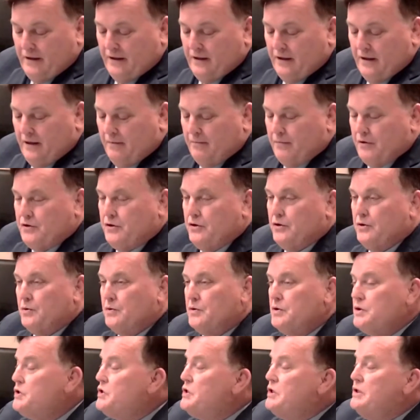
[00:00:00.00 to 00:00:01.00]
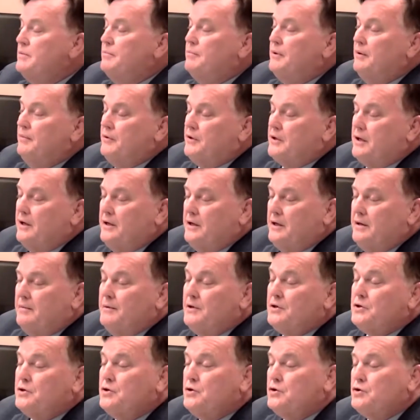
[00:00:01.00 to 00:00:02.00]
Number two, Plymouth County
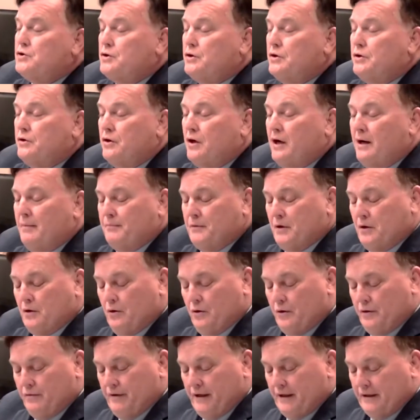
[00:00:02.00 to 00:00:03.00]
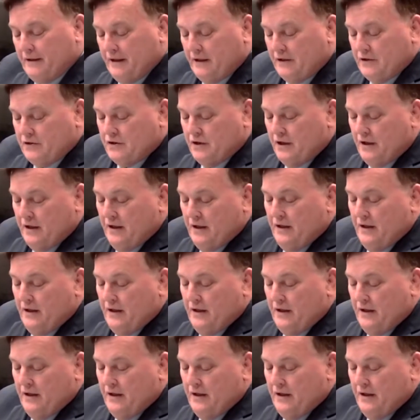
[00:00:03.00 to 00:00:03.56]
Commissioners should adopt a code of ethics,